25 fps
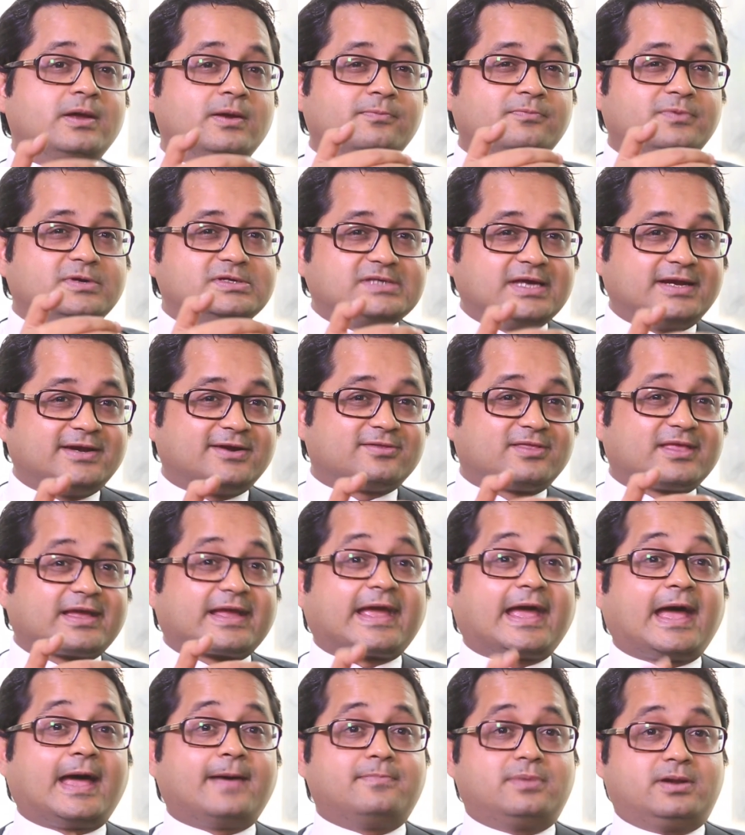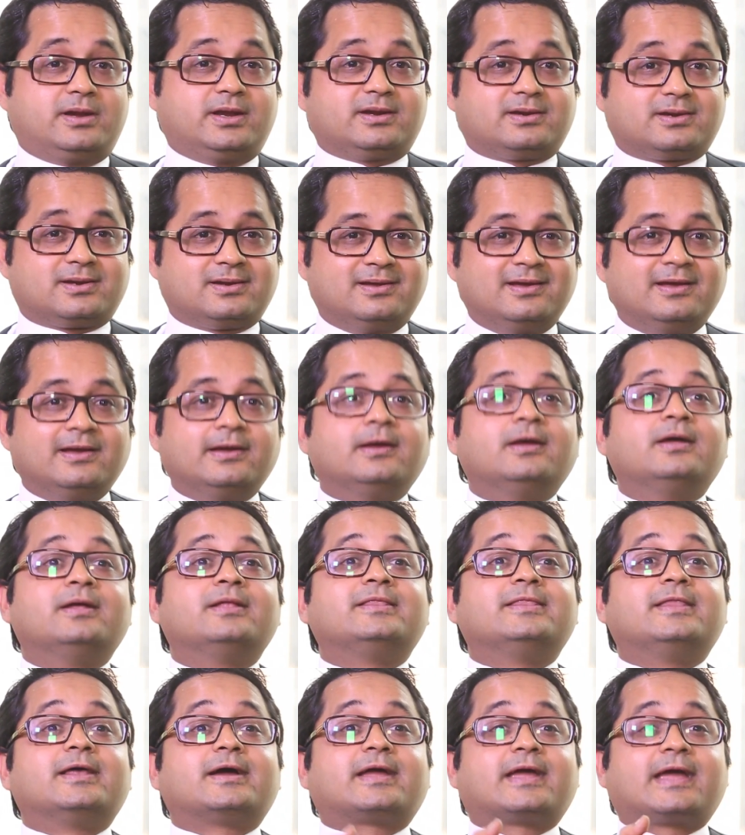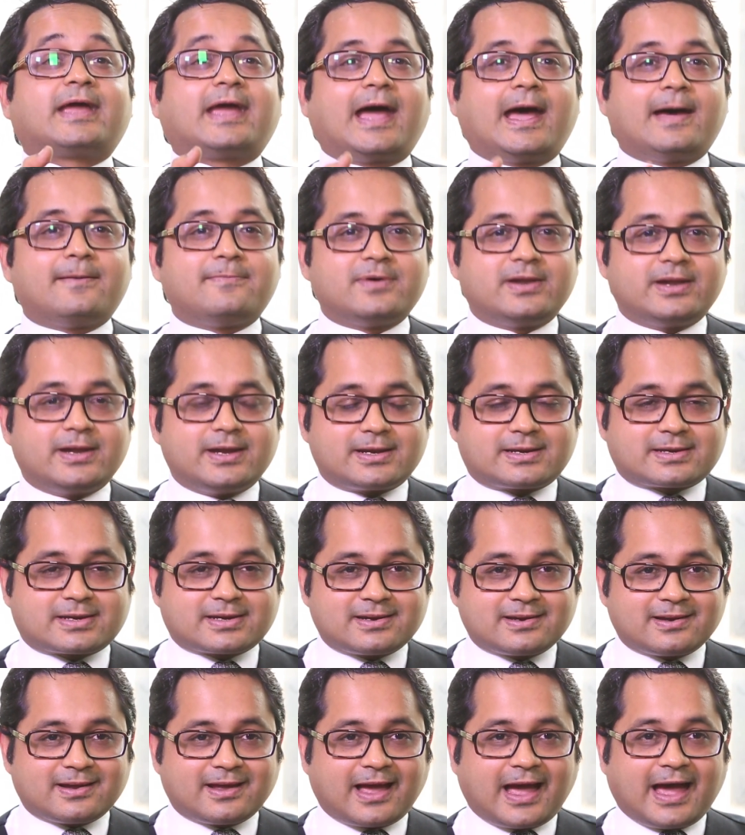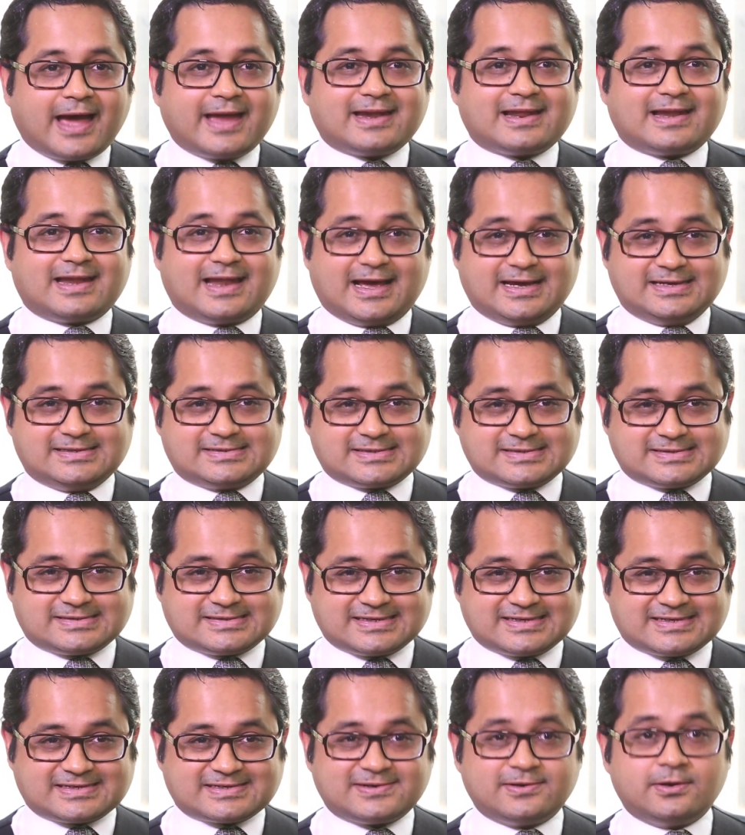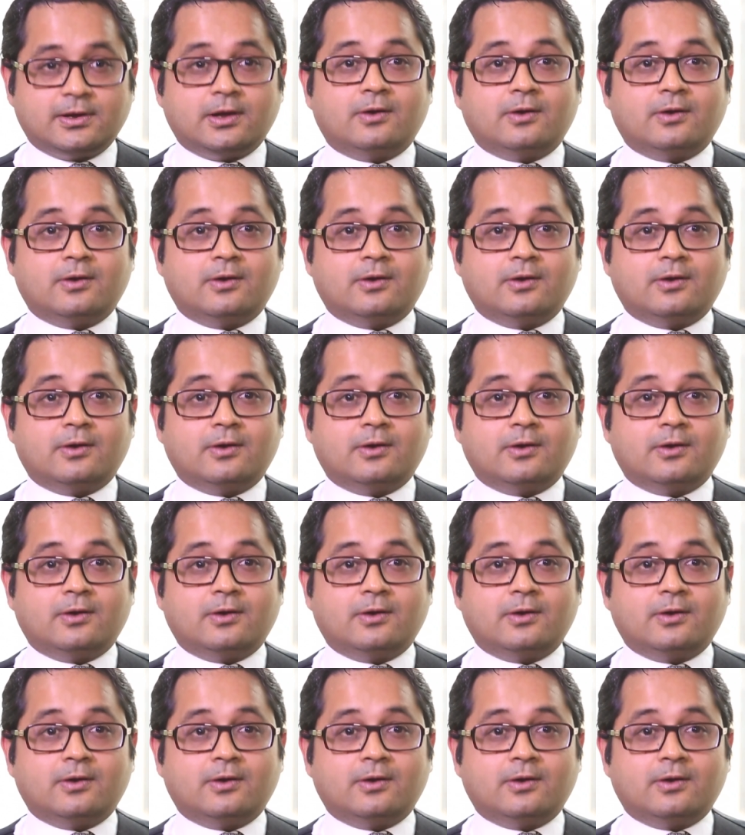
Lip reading: presented to the cabinet. The cabinet analyzes it.